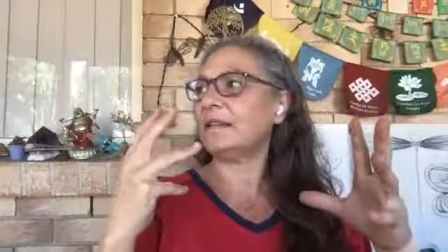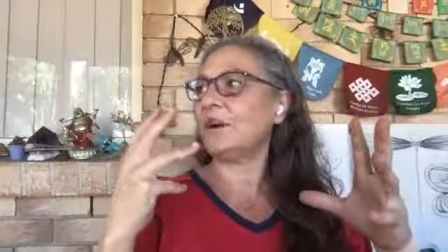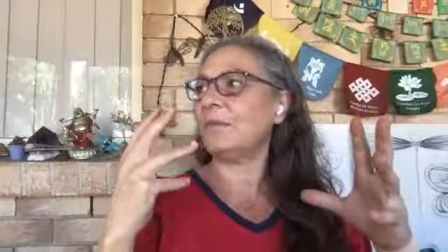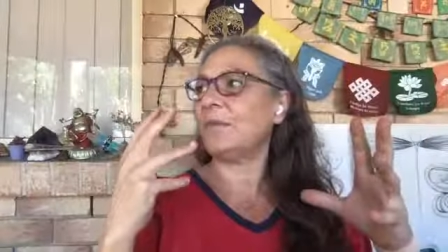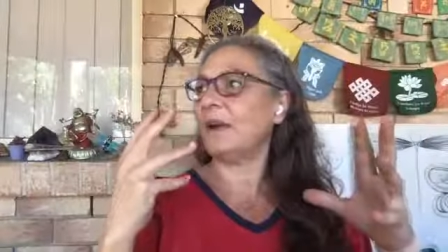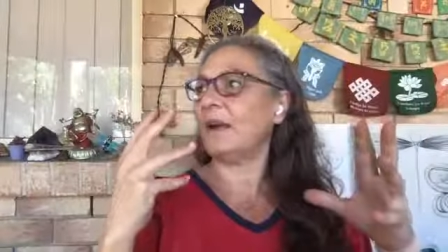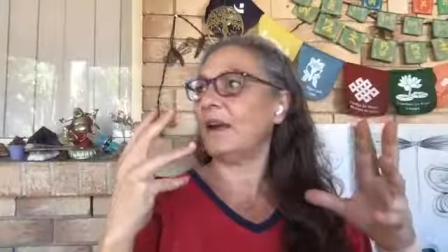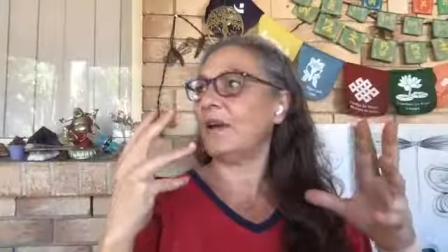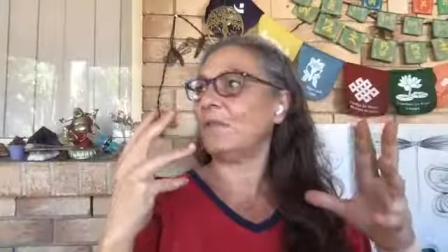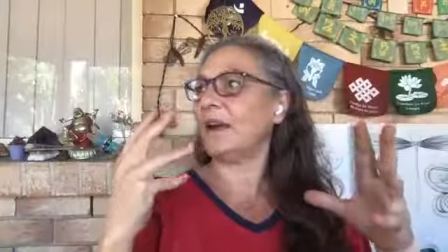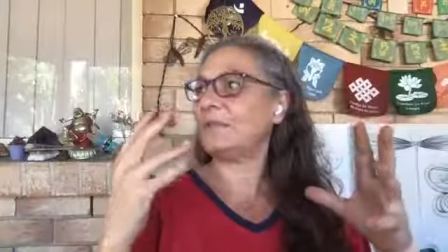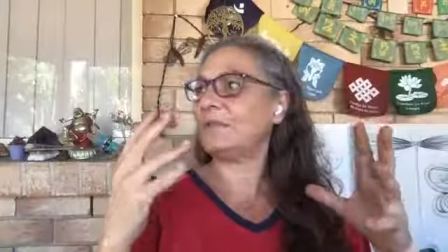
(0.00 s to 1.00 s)
on my
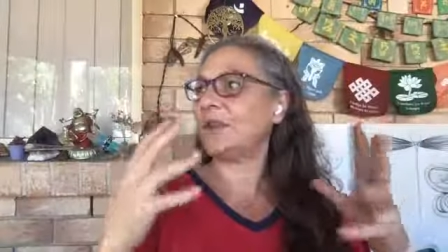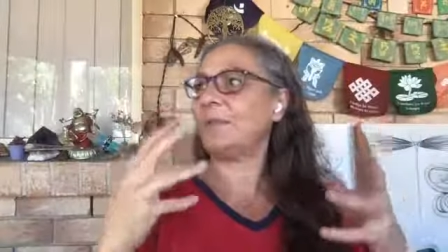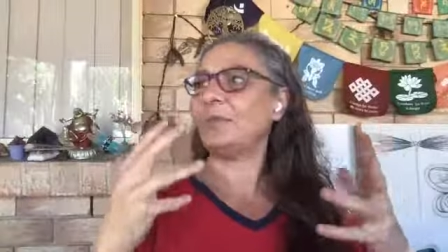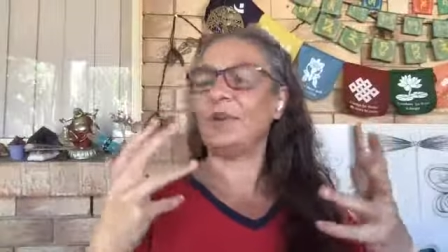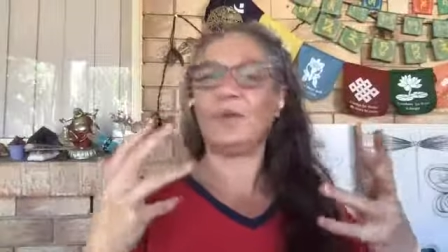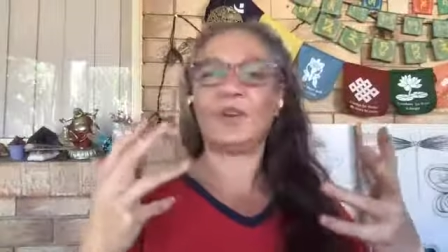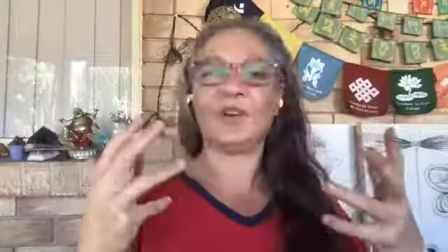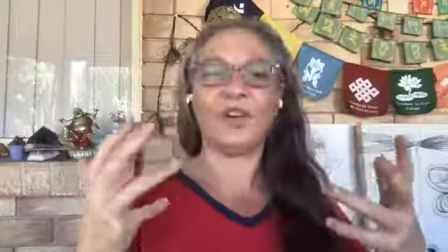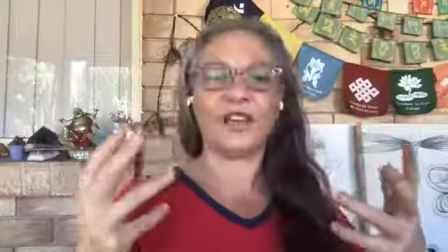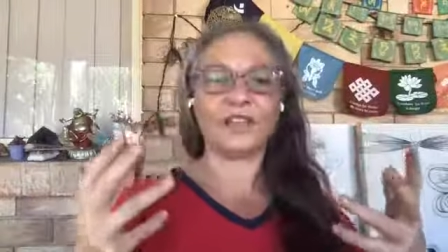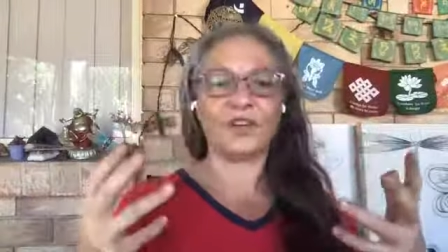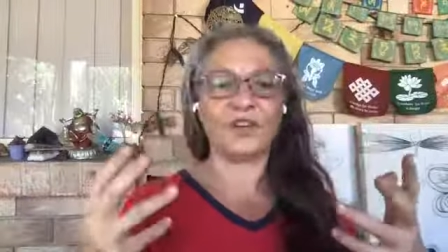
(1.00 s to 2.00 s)
uh, website
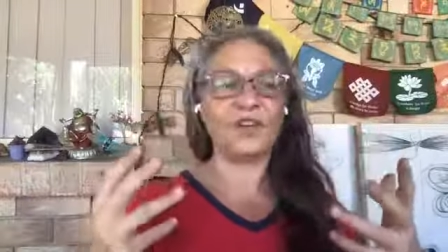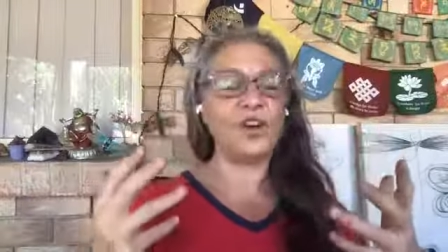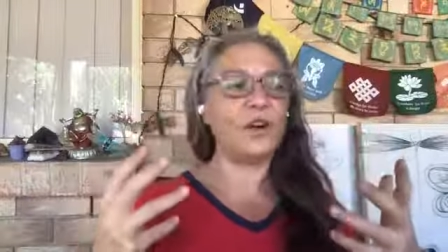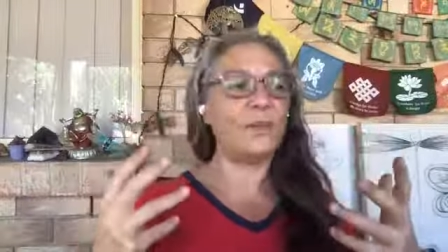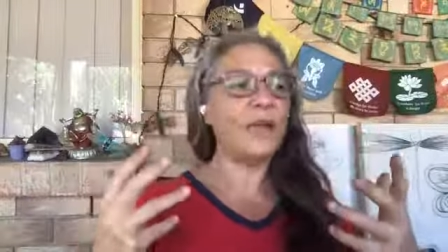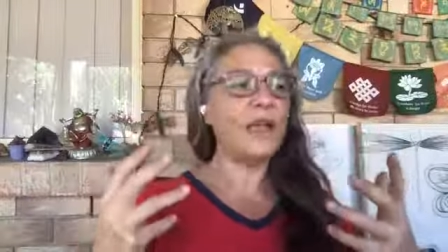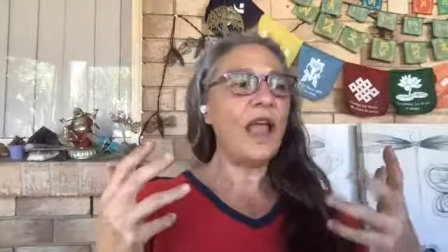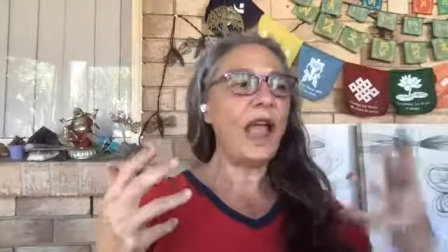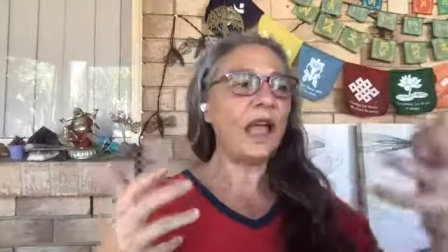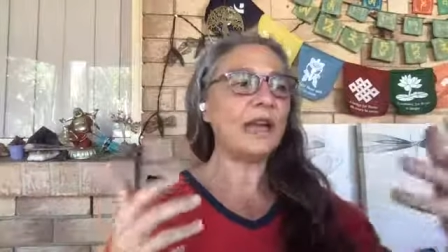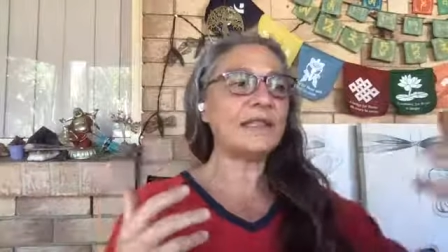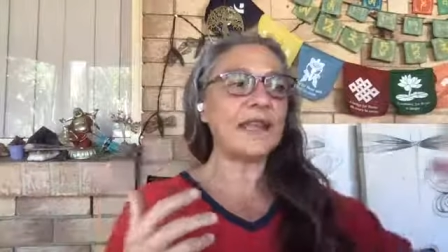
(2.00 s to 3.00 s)
bluebeyondguide.com
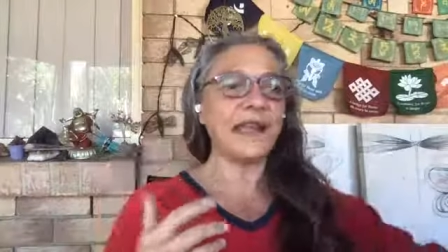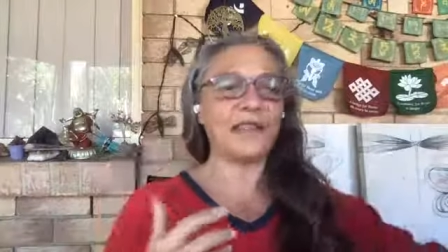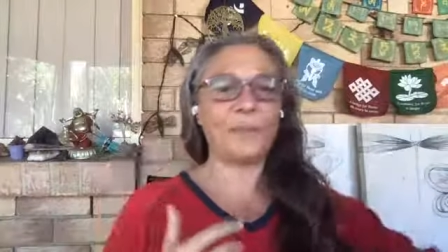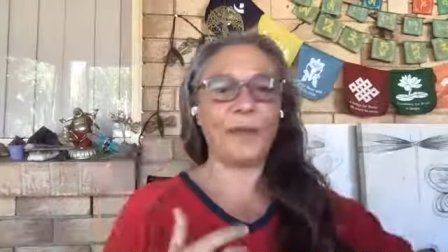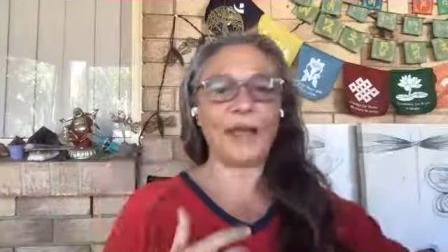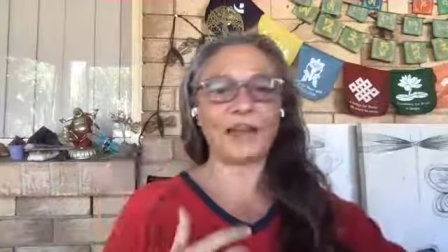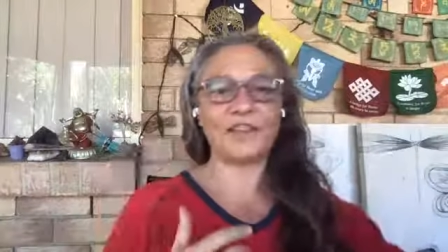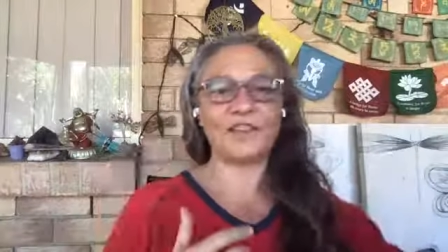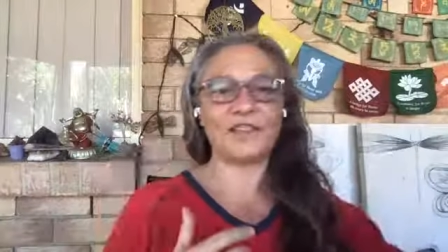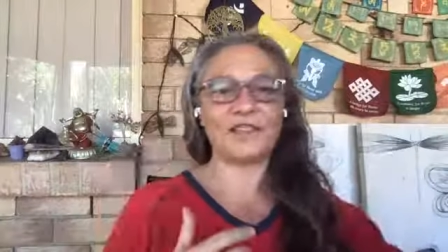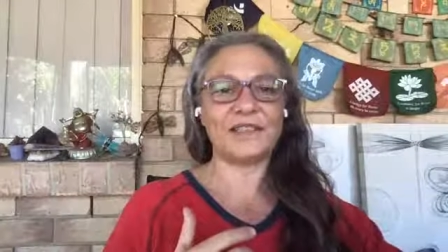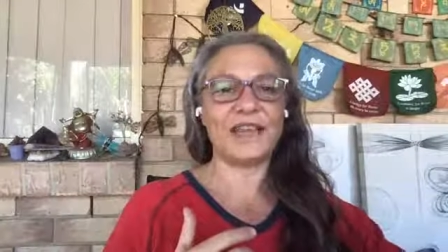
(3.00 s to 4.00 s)
has other
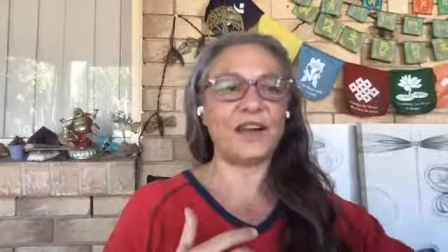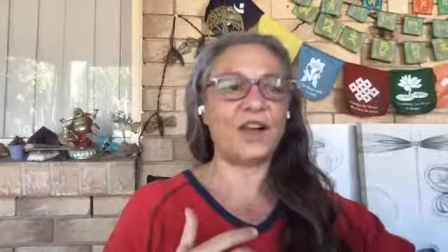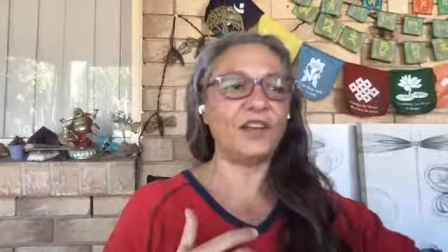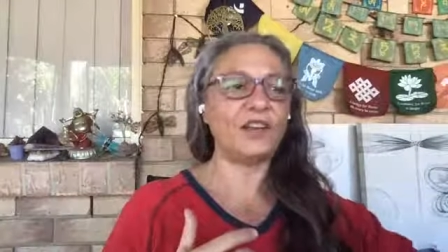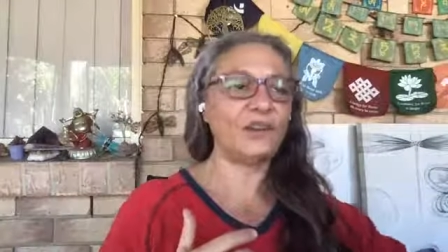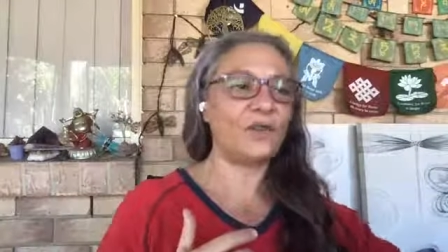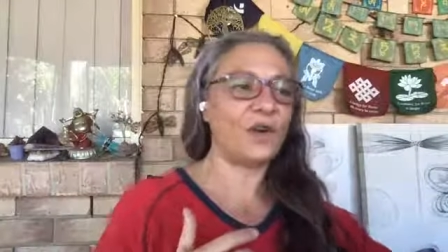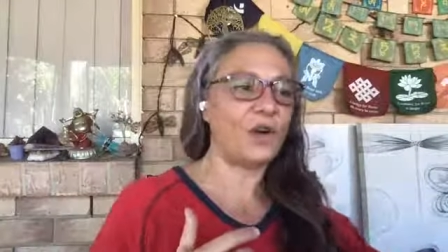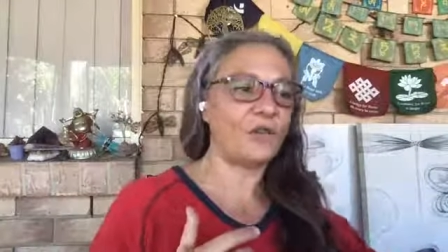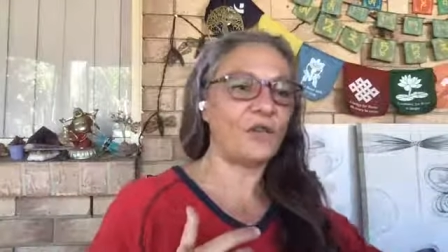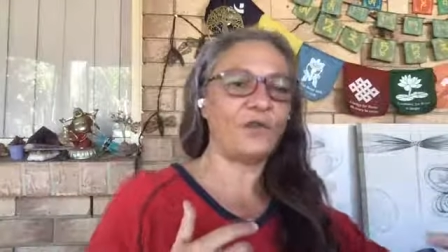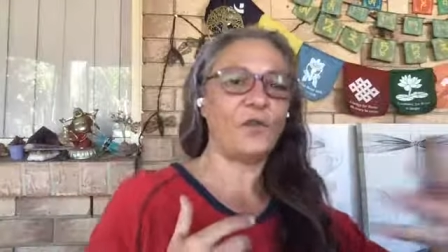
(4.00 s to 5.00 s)
packages that I do
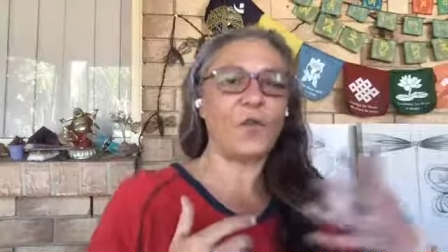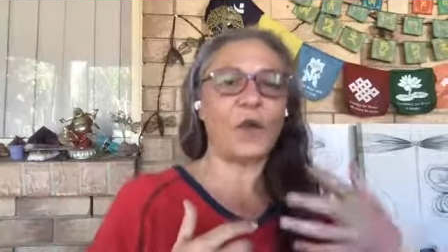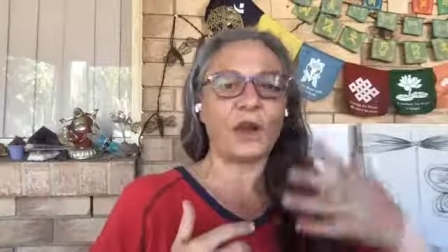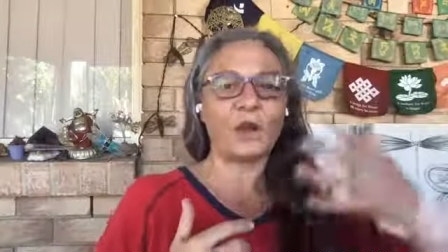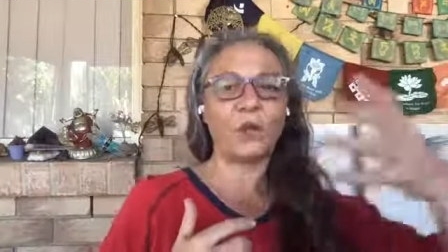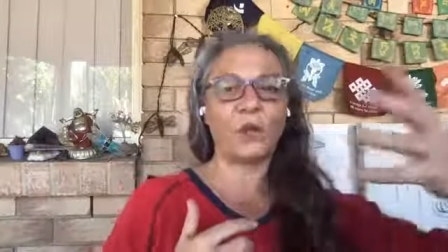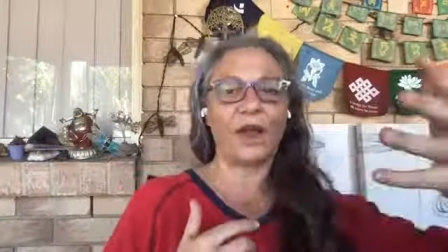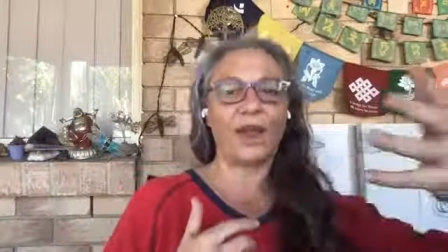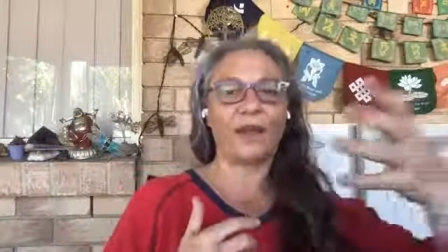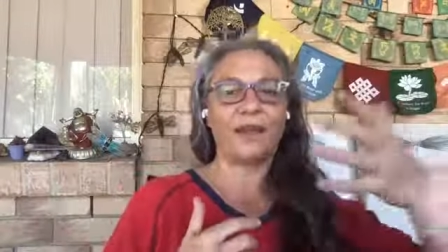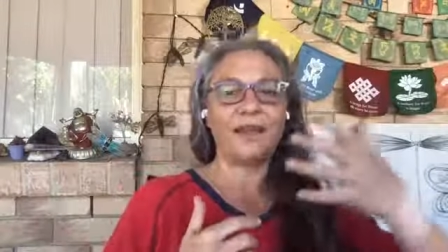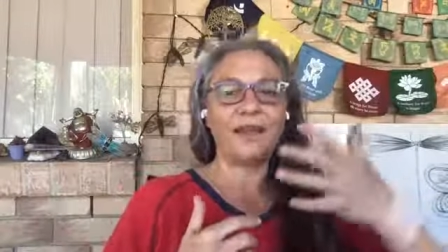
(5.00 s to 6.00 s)
offer for
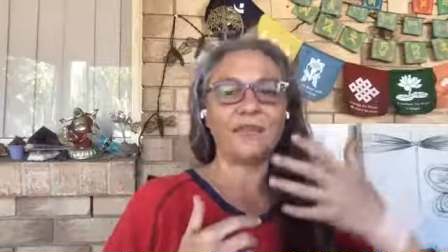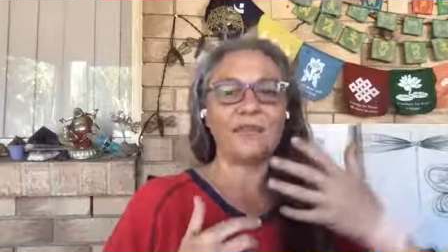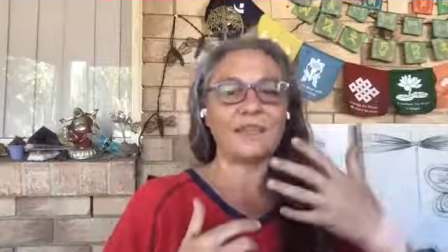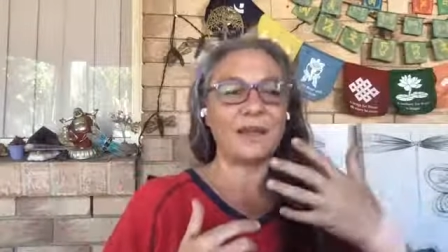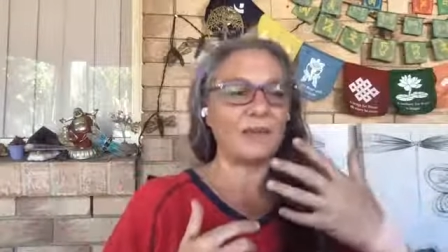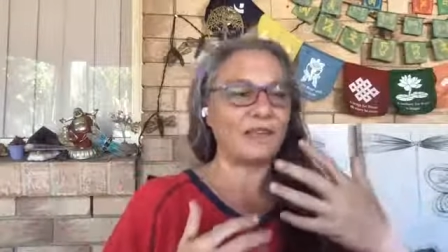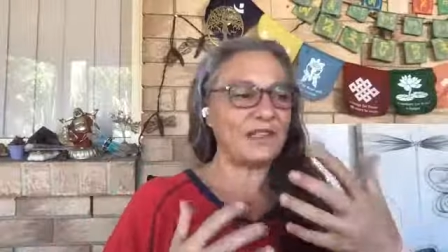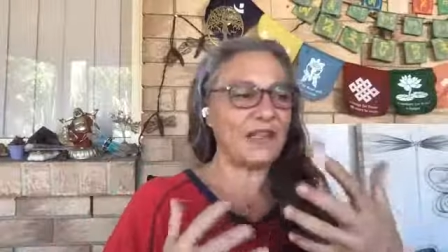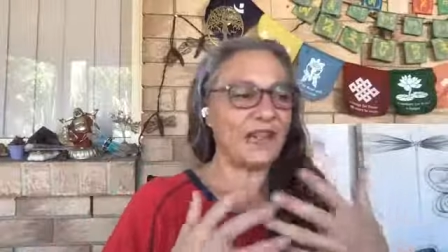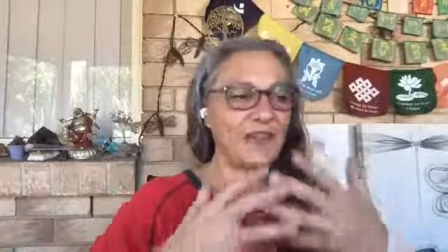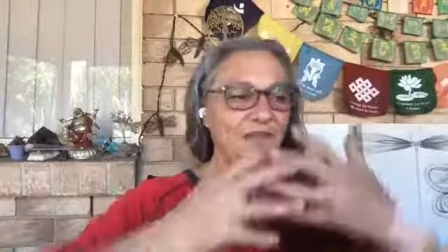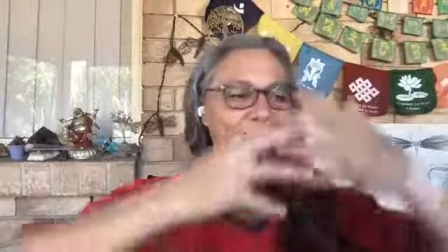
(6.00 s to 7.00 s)
one-on-one for someone to
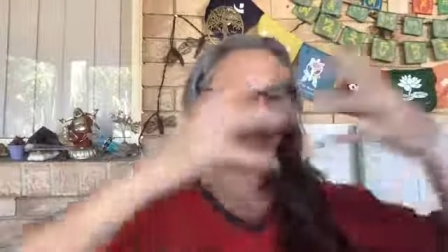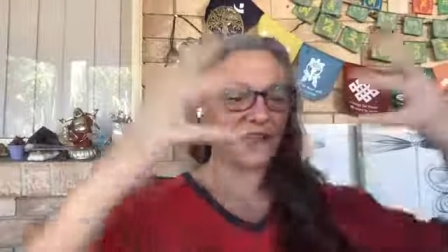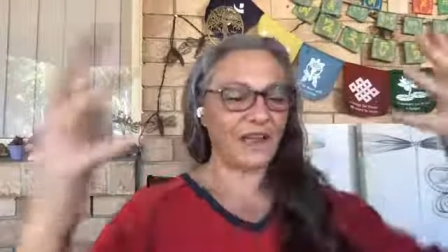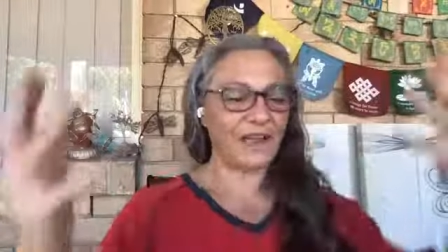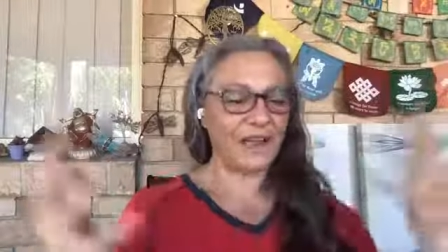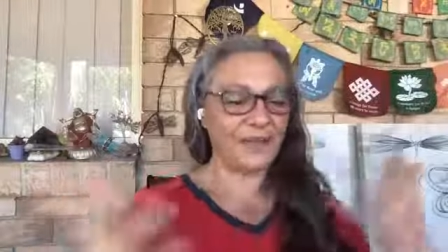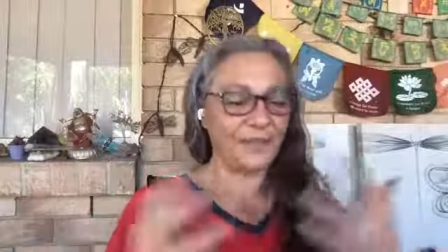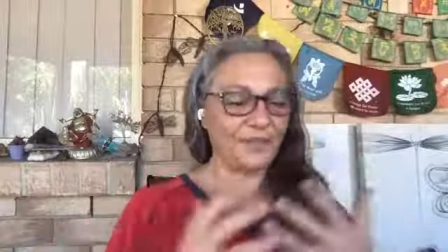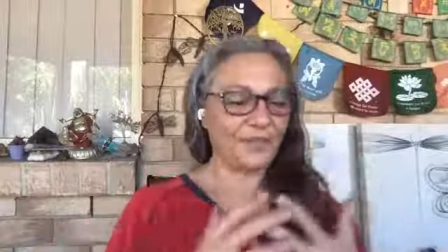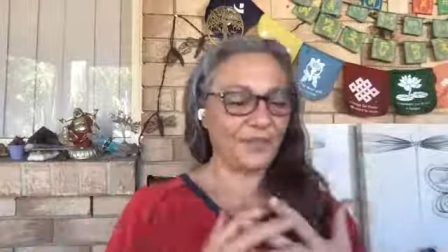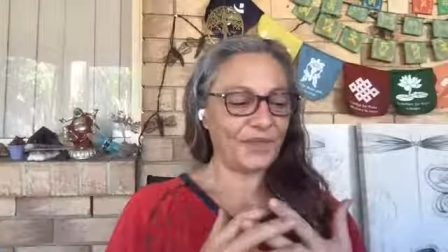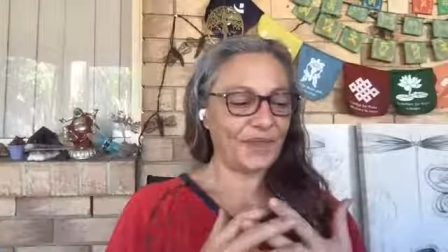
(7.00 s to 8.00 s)
have um,